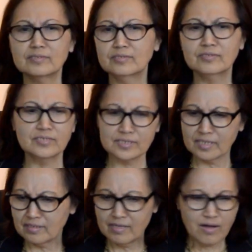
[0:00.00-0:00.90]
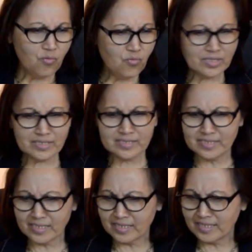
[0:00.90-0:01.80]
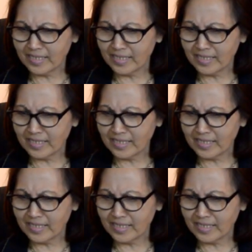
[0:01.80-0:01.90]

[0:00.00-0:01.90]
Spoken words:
you're gonna say, what the